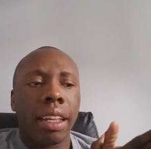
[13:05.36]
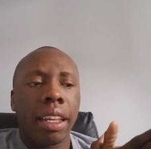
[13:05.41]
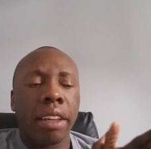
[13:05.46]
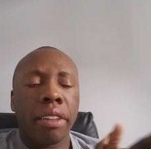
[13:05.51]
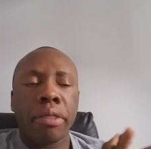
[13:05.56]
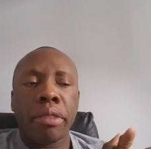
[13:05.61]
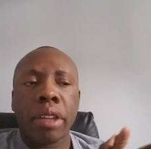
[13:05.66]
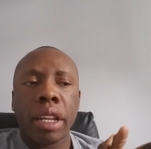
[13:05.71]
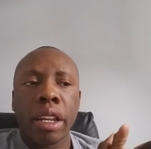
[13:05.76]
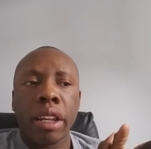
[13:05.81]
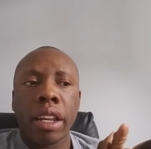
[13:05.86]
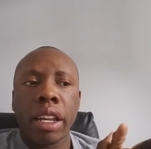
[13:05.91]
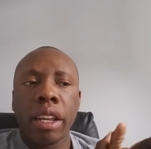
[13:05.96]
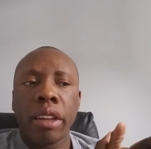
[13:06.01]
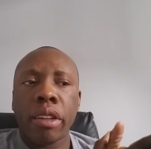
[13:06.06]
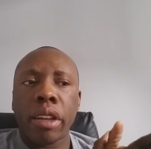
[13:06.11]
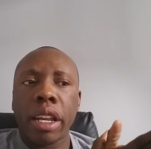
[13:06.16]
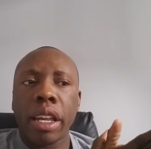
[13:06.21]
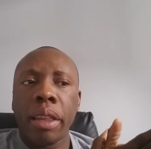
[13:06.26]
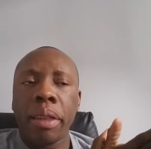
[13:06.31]
it, it,
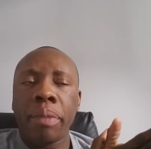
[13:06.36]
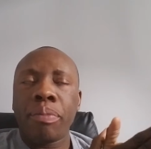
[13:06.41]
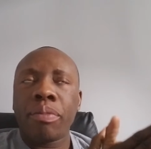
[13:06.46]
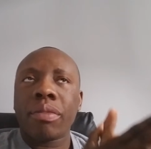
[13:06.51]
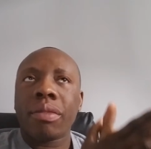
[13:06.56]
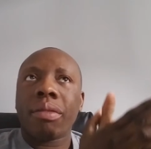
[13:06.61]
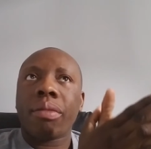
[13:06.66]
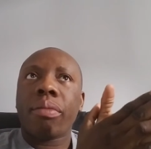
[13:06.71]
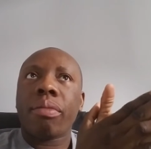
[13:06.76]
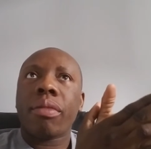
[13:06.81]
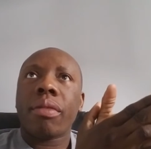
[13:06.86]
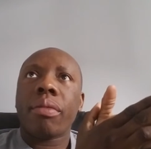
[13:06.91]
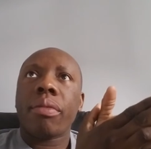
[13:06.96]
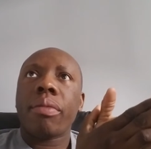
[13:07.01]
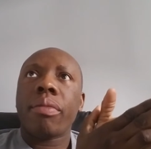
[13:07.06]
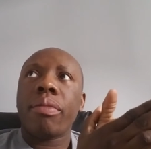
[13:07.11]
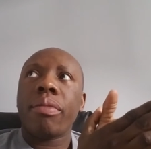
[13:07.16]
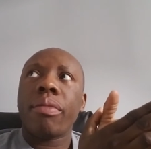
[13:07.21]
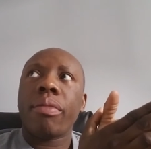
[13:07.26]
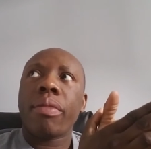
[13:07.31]
it
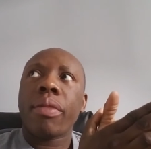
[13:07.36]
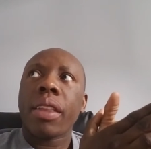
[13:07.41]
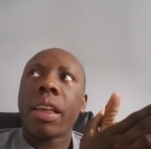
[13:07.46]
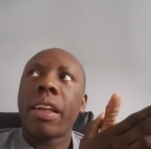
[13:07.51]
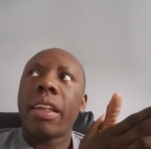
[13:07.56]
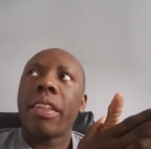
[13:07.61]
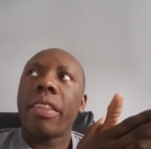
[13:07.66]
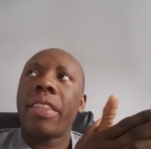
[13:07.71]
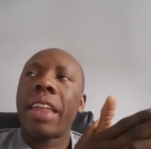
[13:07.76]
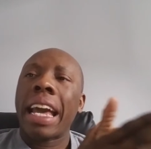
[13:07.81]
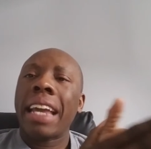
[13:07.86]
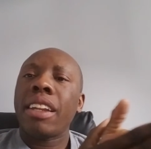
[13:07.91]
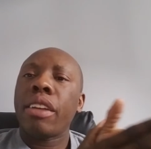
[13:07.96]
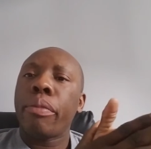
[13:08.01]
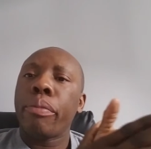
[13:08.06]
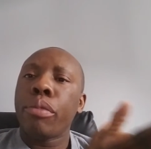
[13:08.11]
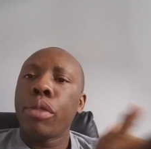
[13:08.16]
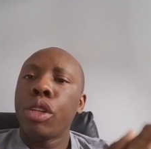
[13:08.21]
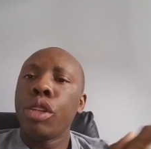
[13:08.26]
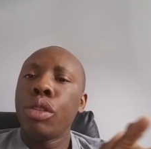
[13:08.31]
that
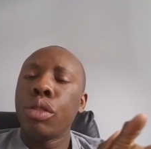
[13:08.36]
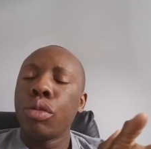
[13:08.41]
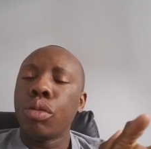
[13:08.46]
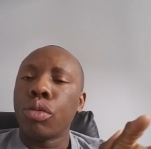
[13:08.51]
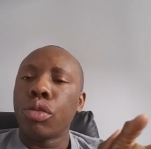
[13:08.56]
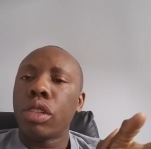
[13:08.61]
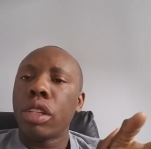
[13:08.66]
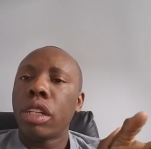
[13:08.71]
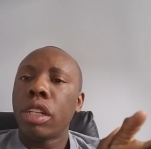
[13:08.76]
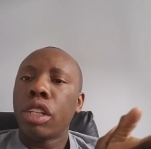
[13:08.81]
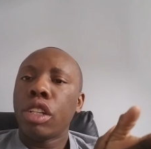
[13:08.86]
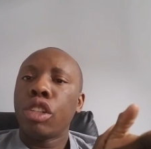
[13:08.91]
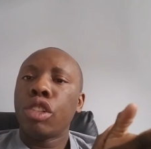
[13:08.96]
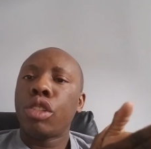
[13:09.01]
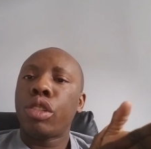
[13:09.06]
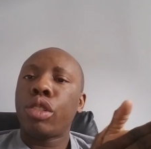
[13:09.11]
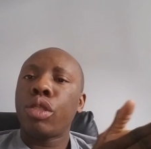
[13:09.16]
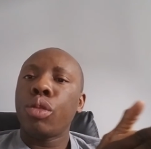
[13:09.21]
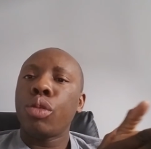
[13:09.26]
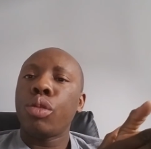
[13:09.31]
immune
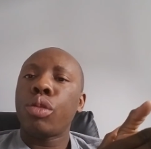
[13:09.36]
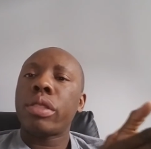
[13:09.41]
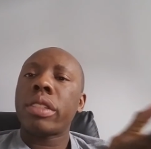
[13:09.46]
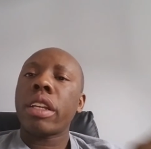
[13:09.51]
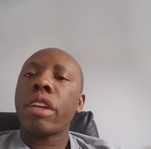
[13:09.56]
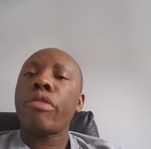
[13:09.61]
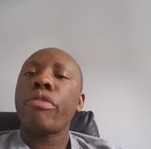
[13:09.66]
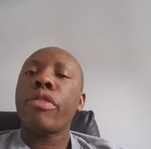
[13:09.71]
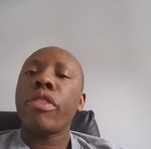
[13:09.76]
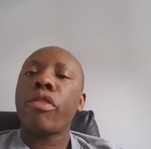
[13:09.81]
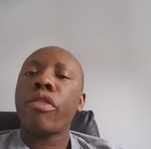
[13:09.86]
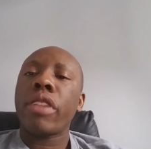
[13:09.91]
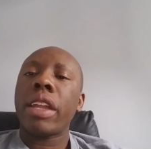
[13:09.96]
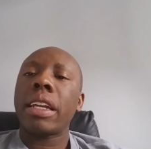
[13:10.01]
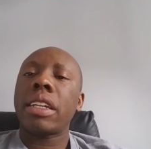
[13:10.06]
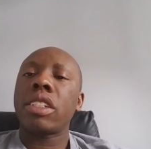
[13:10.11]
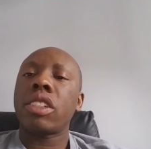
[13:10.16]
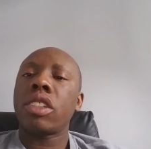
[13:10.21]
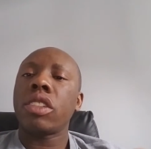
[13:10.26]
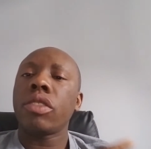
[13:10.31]
to self
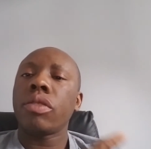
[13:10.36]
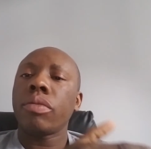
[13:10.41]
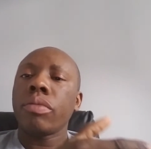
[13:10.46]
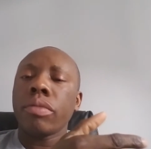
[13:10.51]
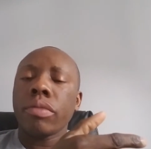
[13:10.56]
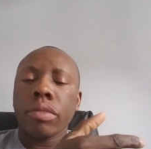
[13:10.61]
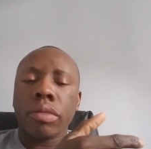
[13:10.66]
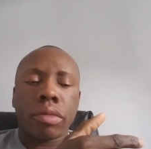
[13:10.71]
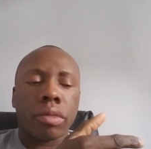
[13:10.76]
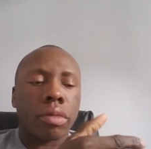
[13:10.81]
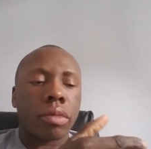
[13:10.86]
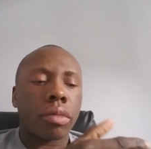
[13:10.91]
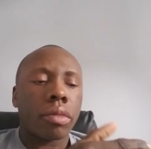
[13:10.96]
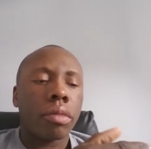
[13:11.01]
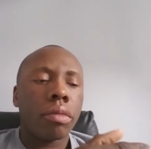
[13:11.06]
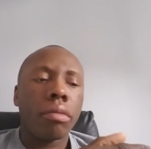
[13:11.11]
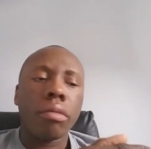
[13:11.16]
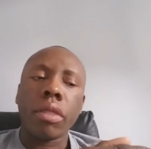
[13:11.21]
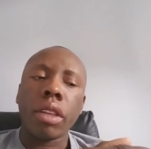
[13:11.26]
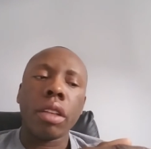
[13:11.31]
reflection,
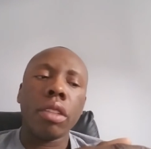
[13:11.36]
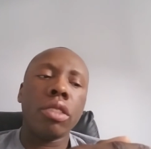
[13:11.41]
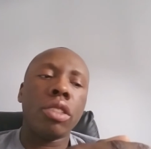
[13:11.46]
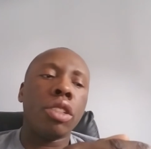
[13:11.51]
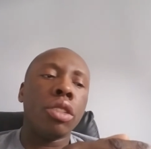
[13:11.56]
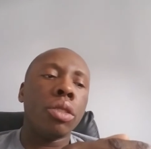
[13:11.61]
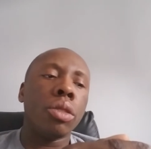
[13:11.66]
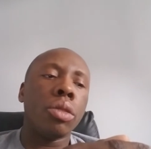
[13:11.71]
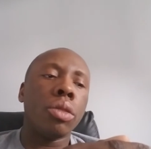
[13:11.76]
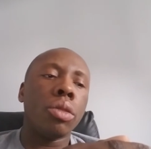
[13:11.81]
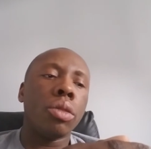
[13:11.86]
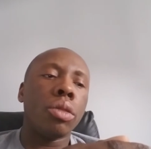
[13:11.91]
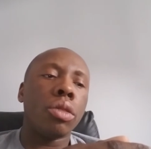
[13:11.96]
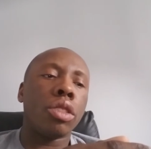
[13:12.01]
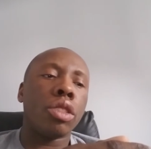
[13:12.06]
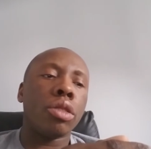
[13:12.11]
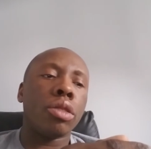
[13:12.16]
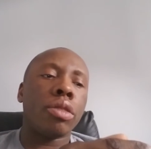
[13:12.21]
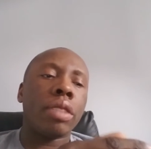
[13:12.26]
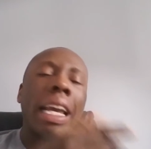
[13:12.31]

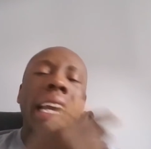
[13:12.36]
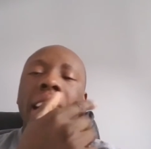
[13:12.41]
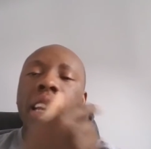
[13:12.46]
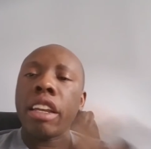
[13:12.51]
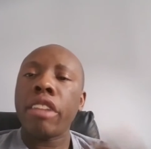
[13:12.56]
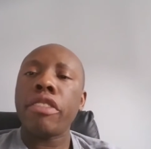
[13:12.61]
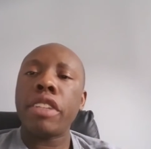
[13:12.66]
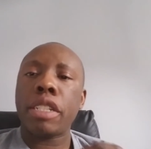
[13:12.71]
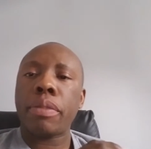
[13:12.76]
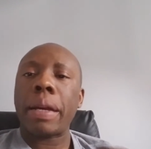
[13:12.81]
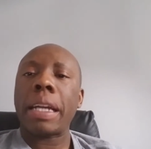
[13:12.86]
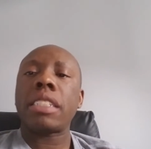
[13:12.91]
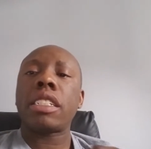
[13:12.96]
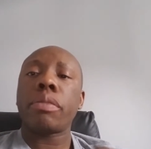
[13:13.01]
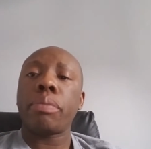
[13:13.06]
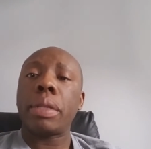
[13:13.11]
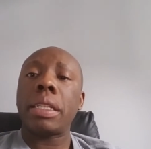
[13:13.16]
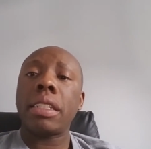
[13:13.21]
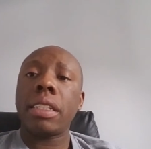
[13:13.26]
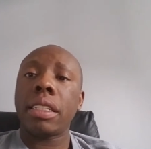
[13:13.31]
to to taking
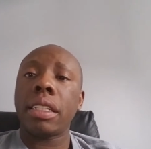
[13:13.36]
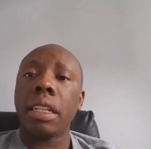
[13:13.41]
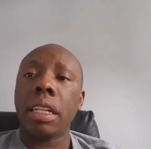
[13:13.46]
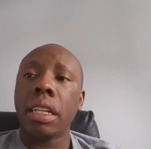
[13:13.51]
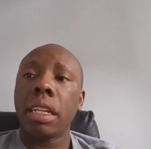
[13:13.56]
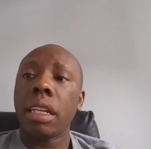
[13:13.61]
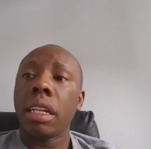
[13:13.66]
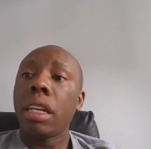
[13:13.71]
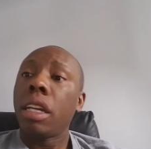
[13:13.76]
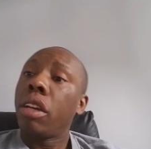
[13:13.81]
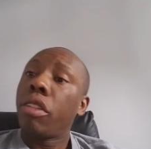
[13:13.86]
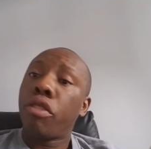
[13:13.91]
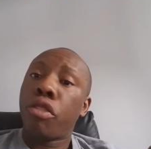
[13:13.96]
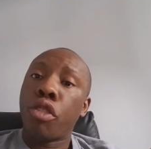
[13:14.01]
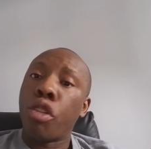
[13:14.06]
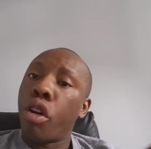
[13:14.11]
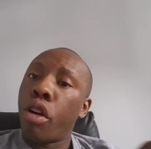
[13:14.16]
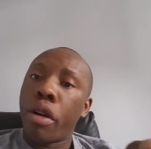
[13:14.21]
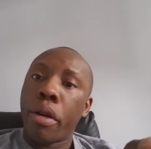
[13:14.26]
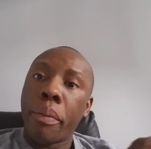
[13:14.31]
responsibility
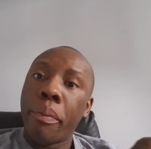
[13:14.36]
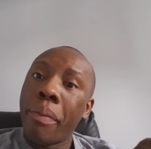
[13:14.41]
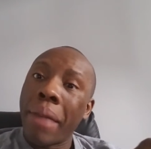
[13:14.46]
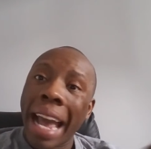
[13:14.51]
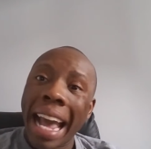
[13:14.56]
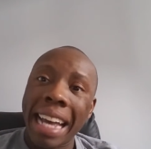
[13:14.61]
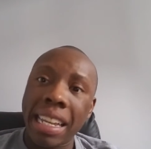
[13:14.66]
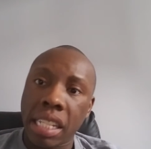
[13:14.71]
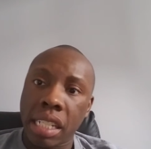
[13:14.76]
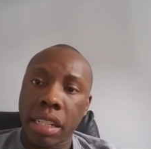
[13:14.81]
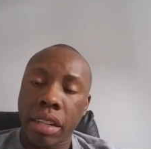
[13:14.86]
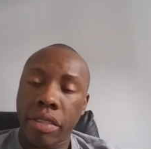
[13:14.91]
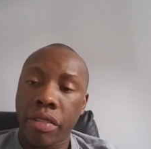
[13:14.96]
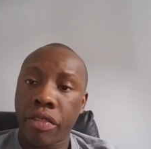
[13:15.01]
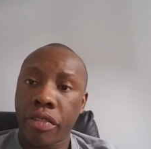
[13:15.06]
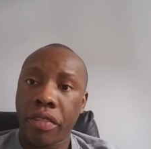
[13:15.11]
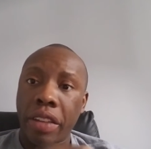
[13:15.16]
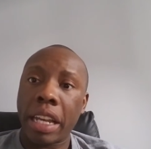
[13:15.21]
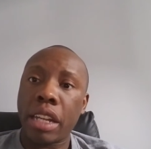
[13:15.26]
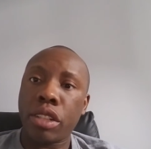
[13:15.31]
for
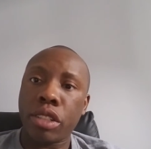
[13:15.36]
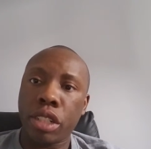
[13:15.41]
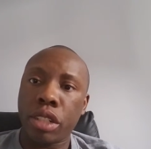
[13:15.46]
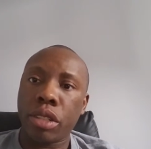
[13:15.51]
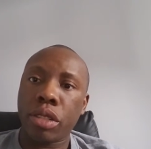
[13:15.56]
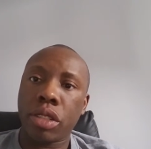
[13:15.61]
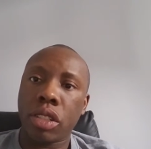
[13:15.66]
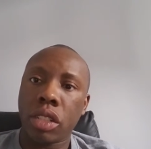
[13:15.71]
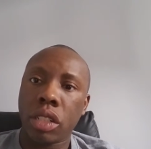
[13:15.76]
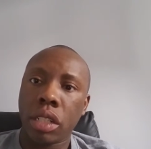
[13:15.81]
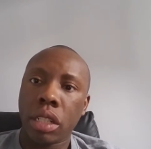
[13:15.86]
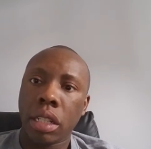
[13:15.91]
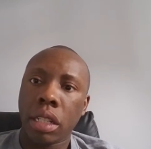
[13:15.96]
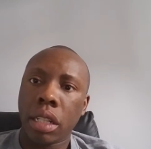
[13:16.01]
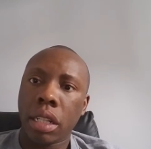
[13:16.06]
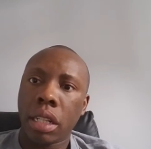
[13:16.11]
massive failures